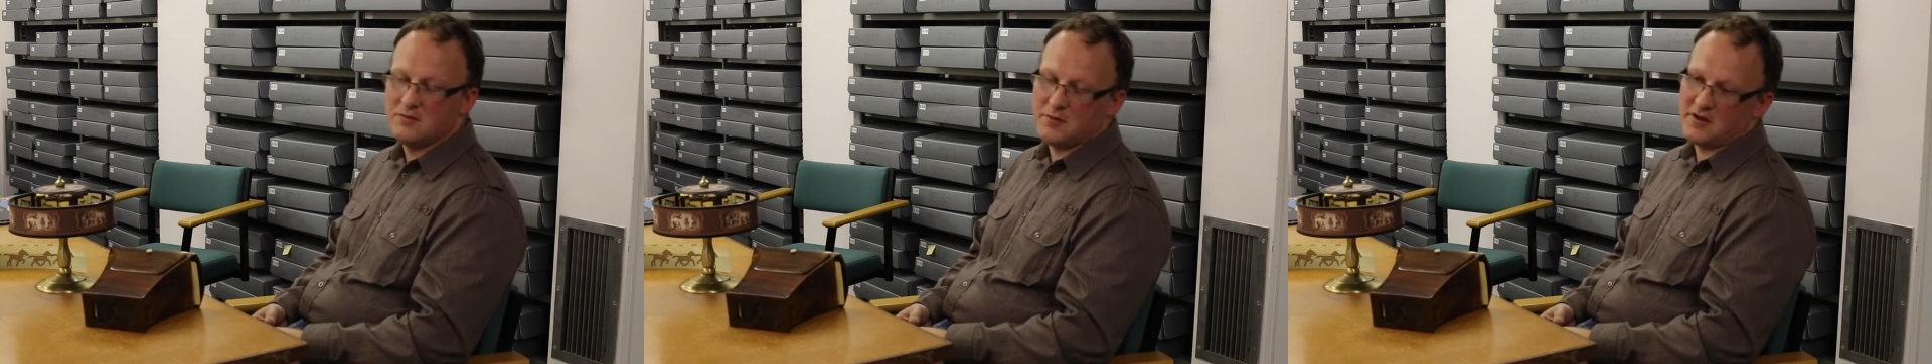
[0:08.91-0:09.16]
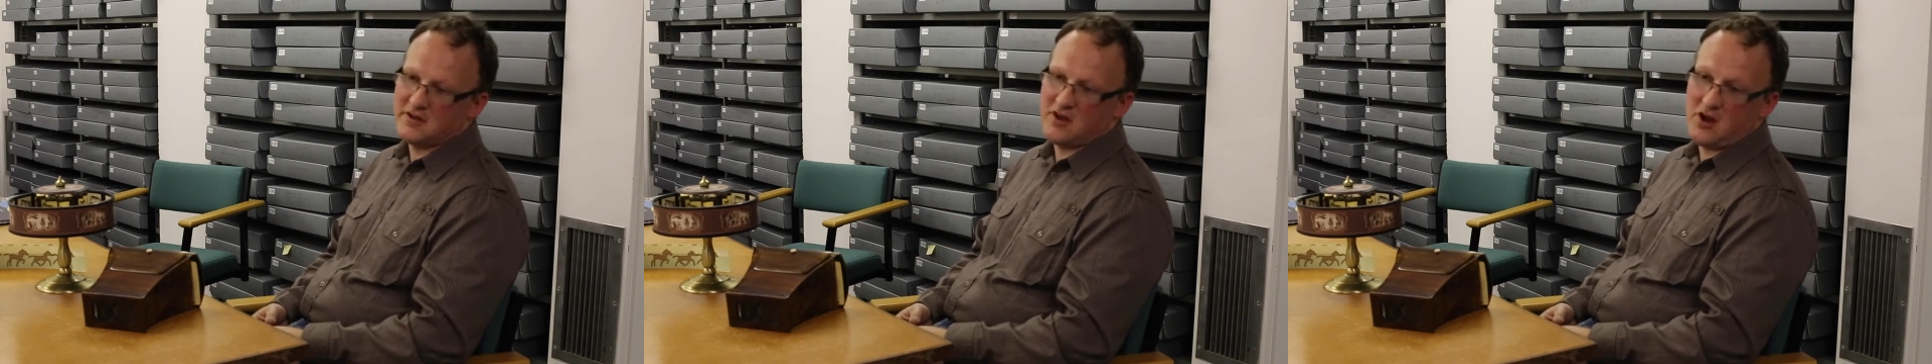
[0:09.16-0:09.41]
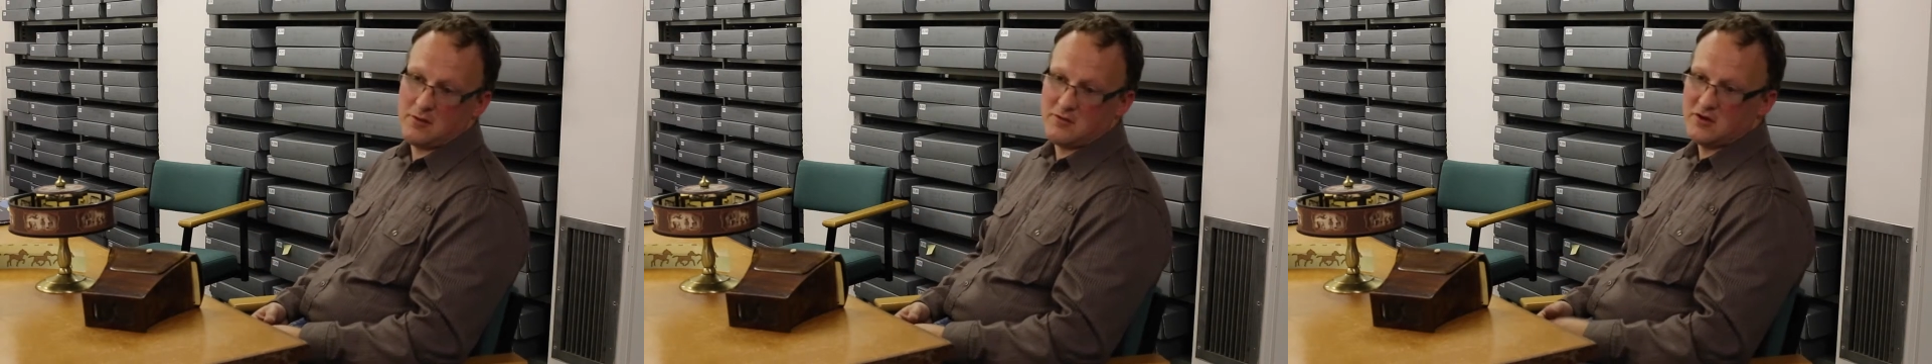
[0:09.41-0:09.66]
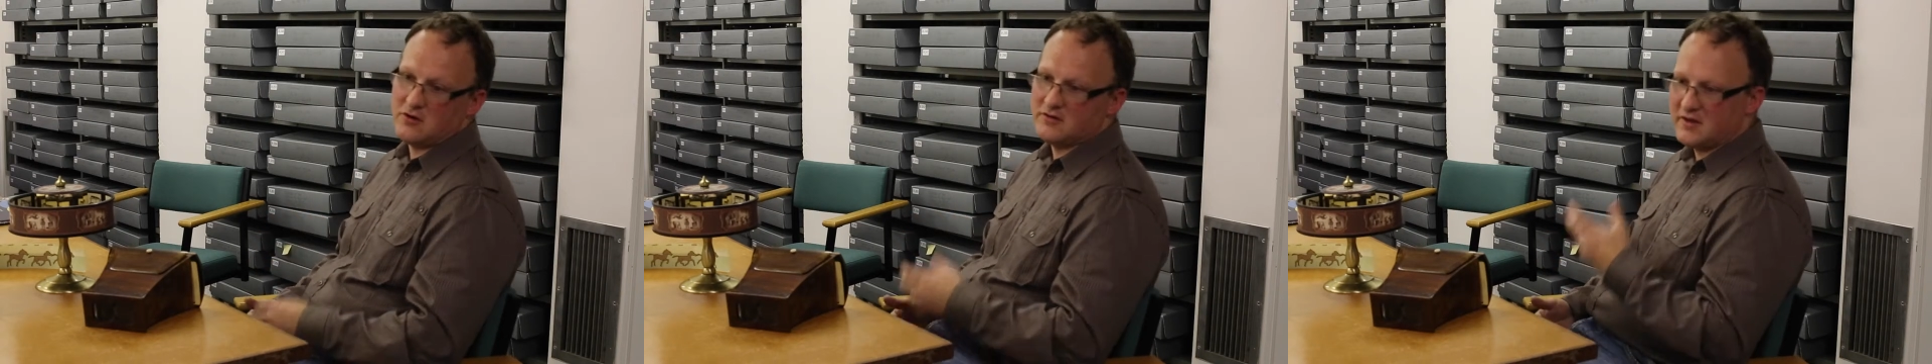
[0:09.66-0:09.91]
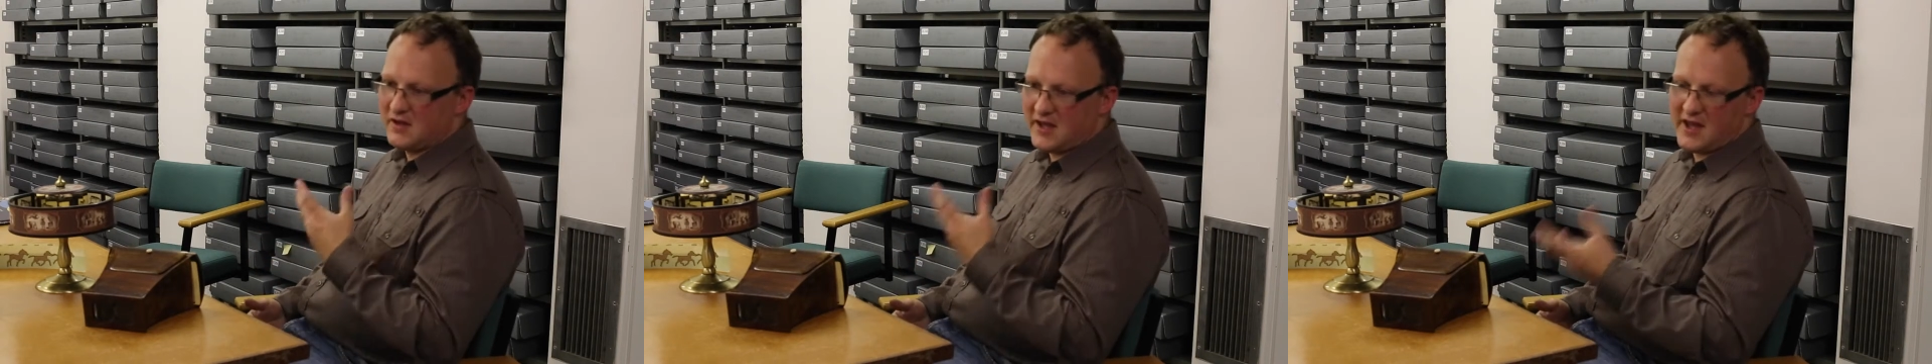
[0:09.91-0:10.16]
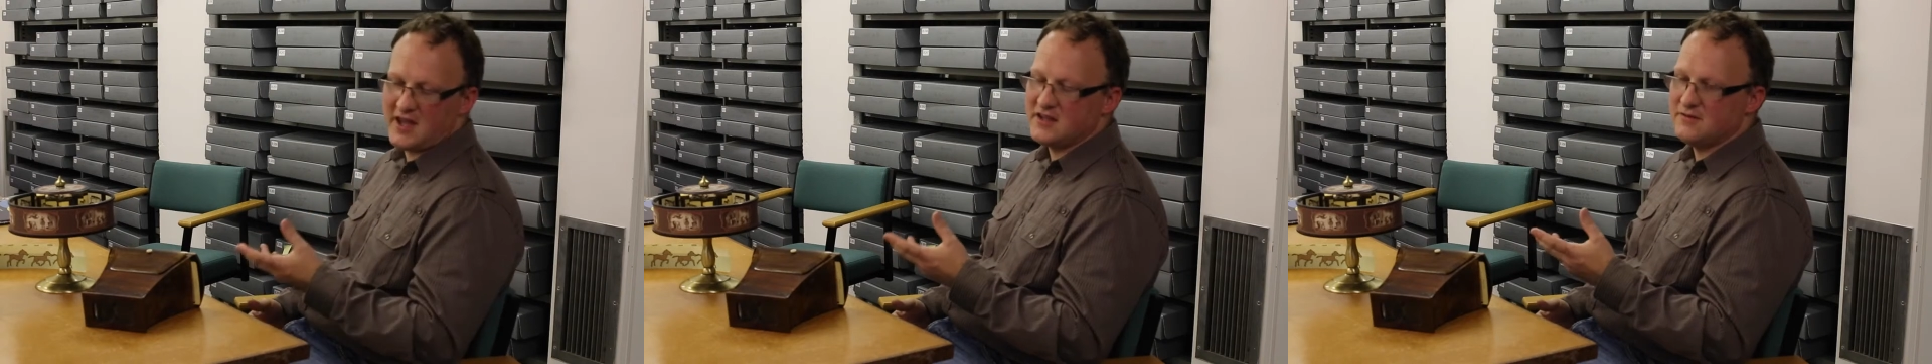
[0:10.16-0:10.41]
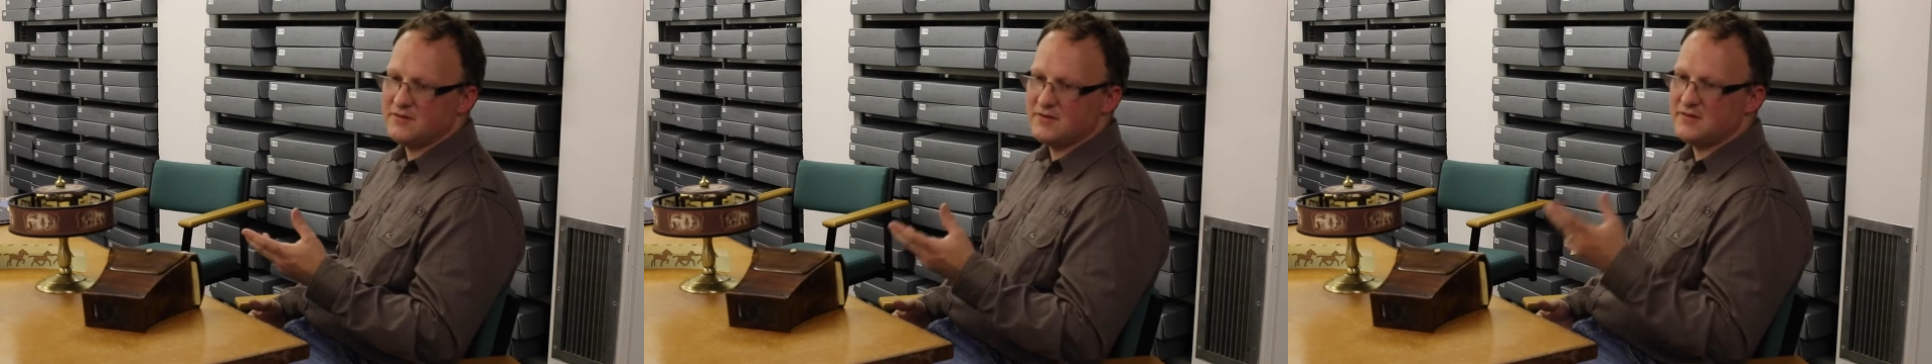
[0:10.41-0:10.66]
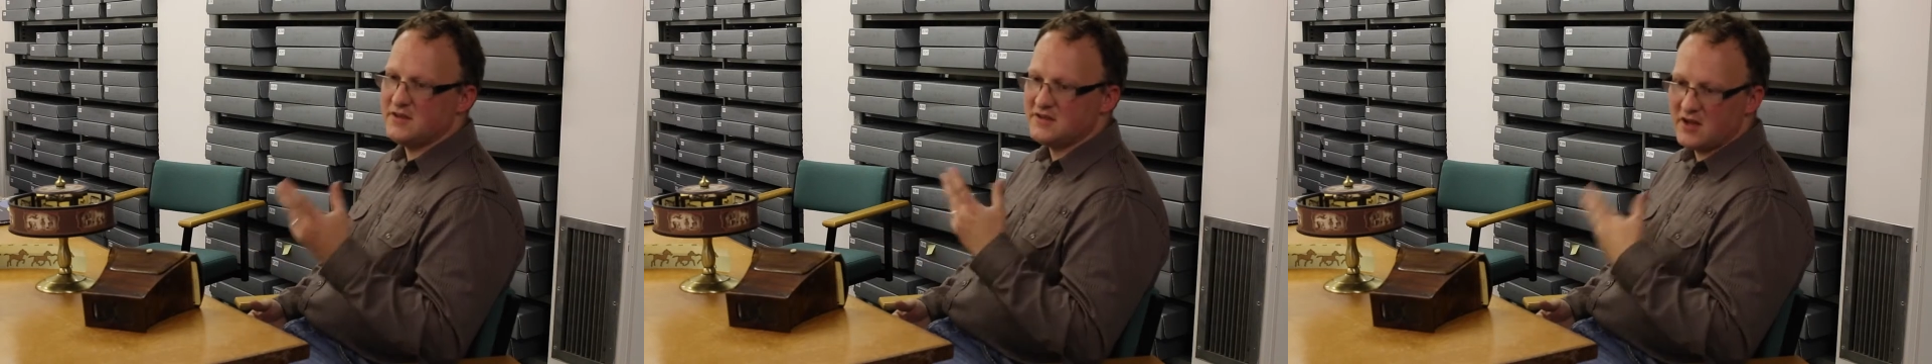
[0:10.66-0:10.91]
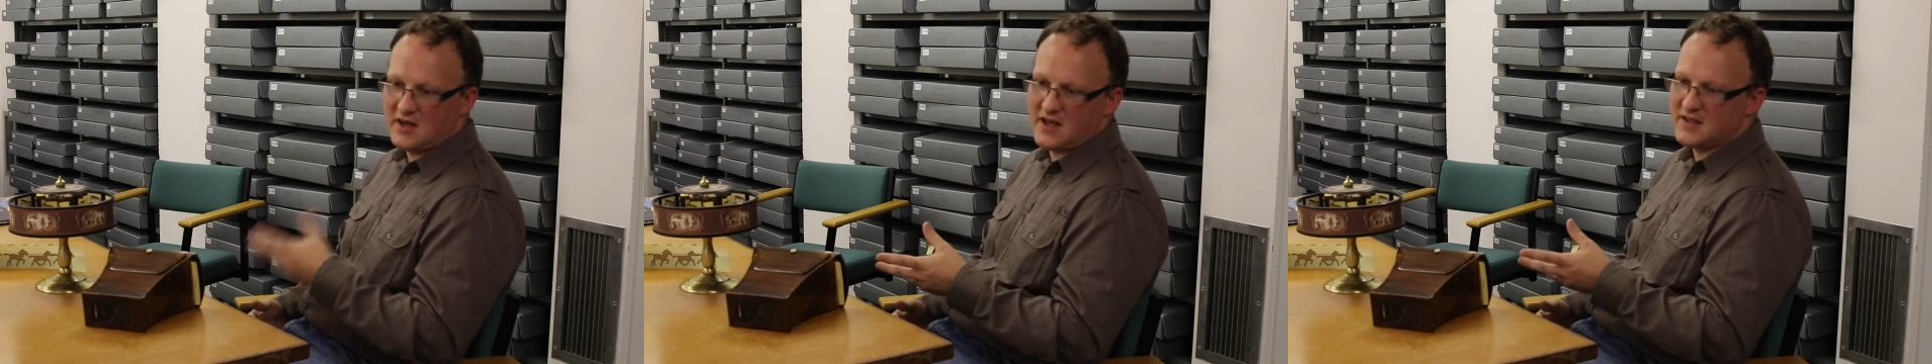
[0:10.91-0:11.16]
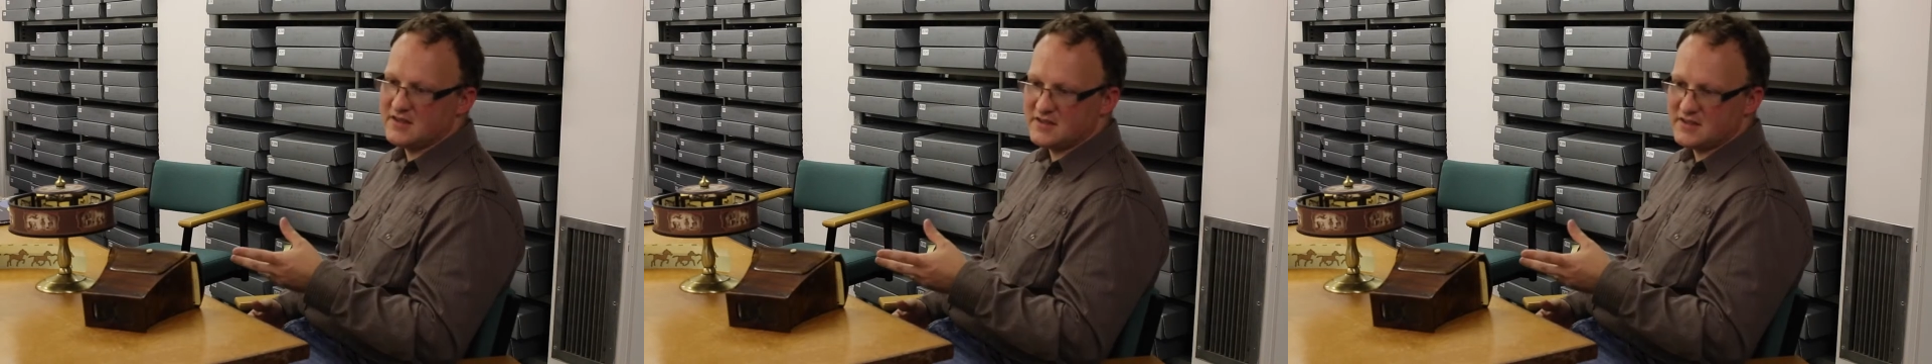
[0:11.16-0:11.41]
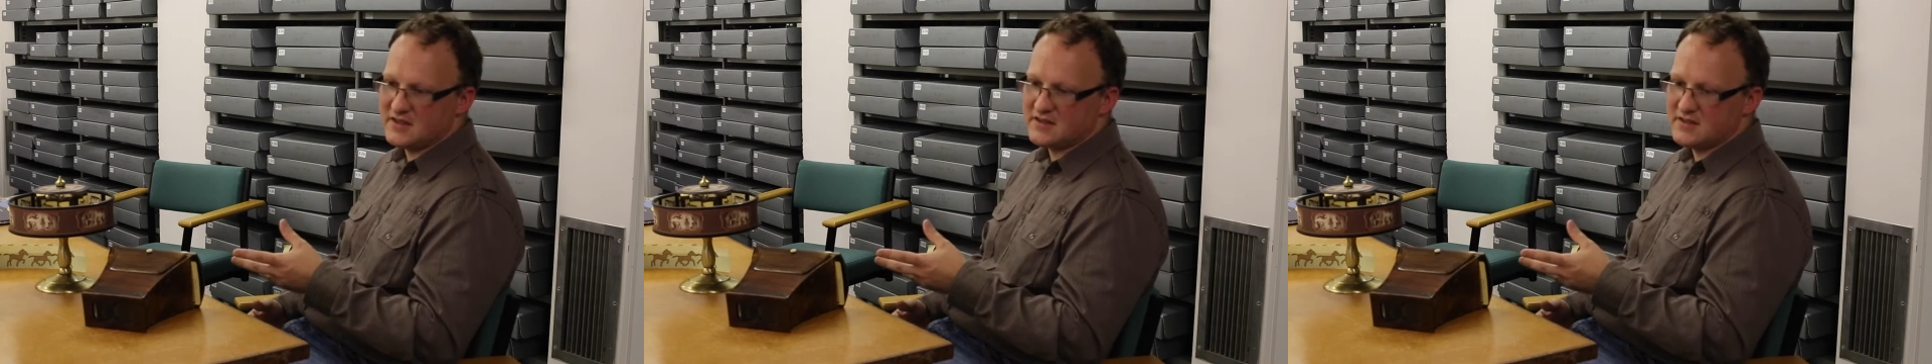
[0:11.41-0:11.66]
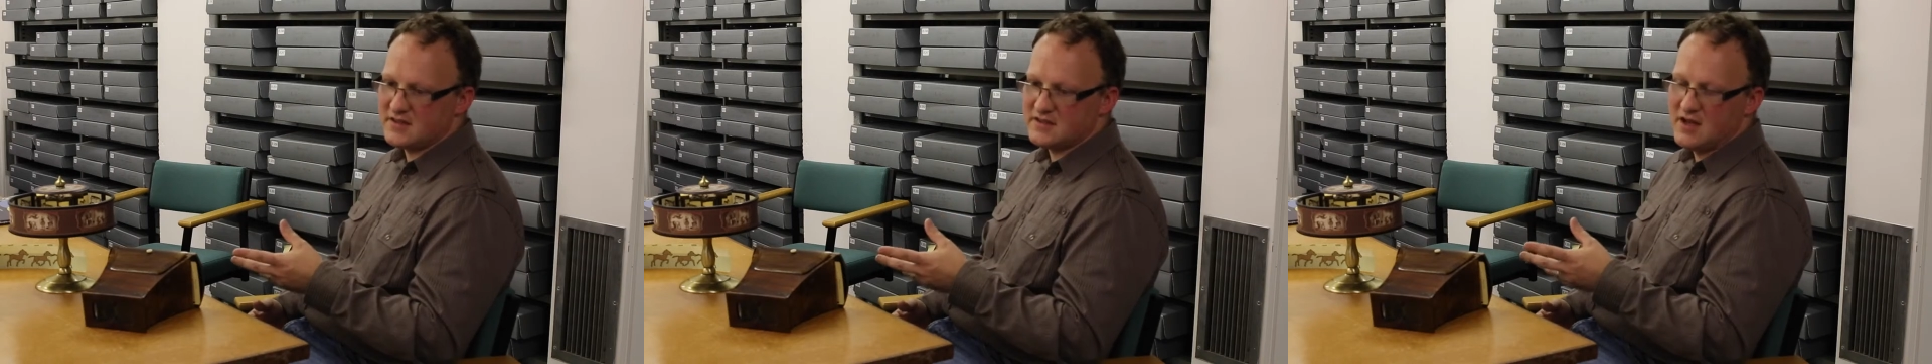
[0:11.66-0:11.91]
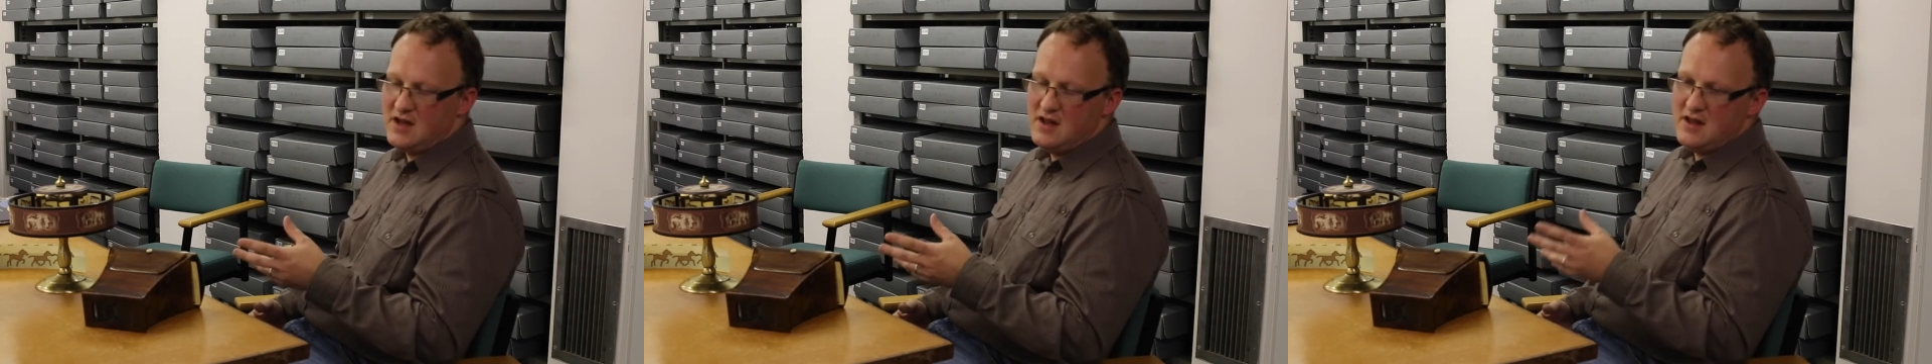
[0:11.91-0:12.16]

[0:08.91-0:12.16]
and by the time you got to the late 1850s, early 1860s,